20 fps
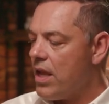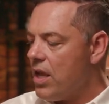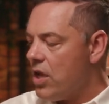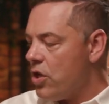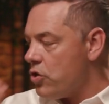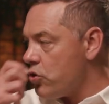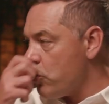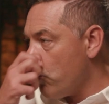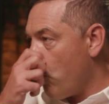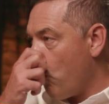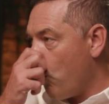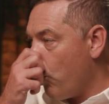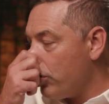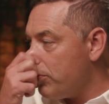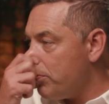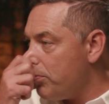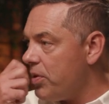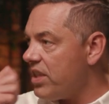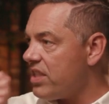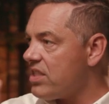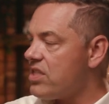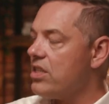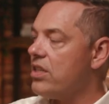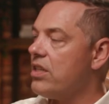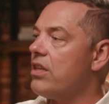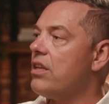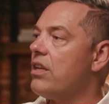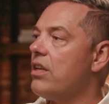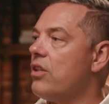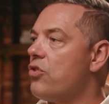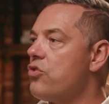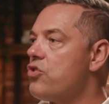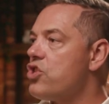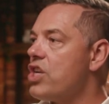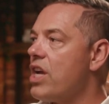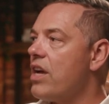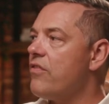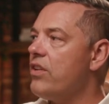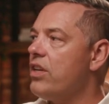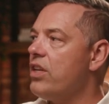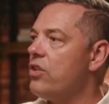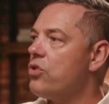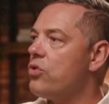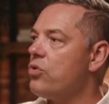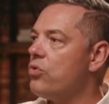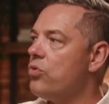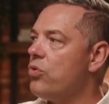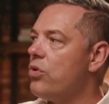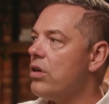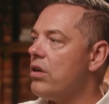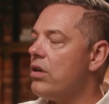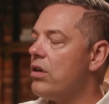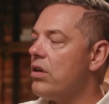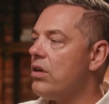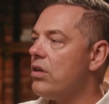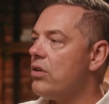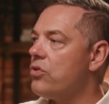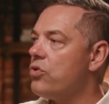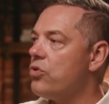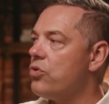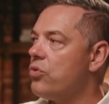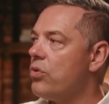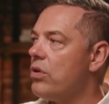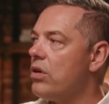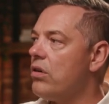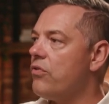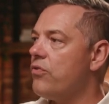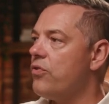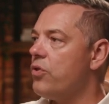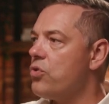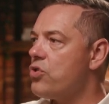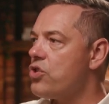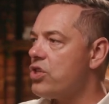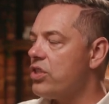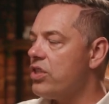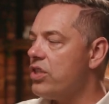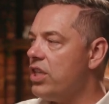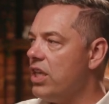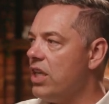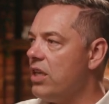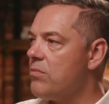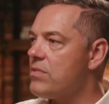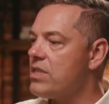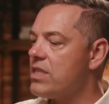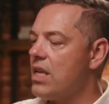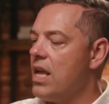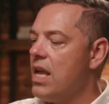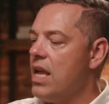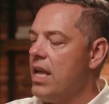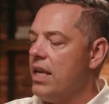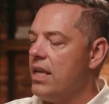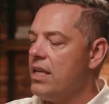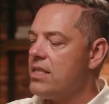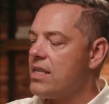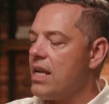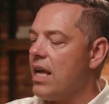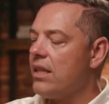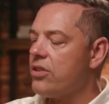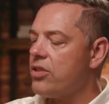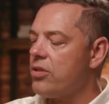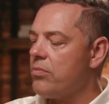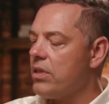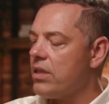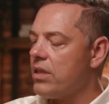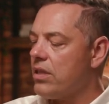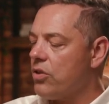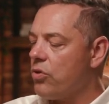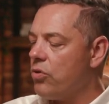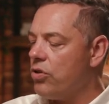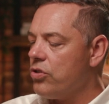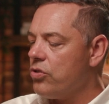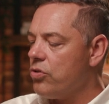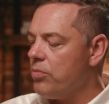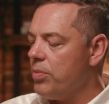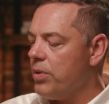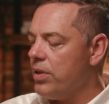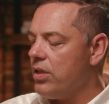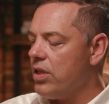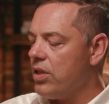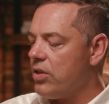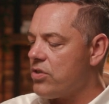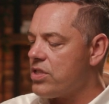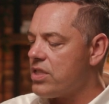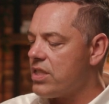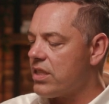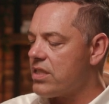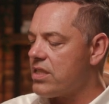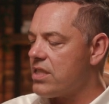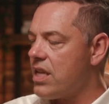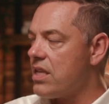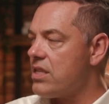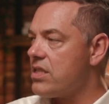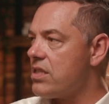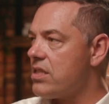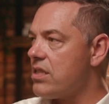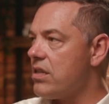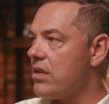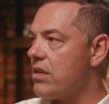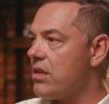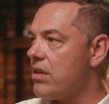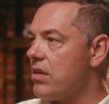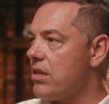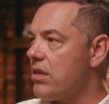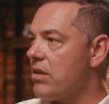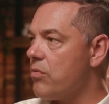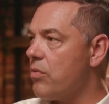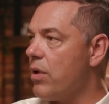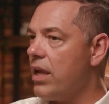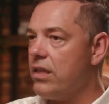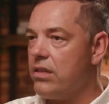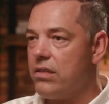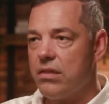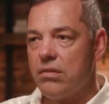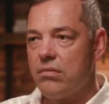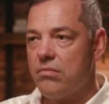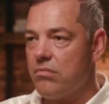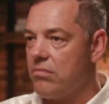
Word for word: So what brings the longevity to fusion teams is ultimately going to be their success rate.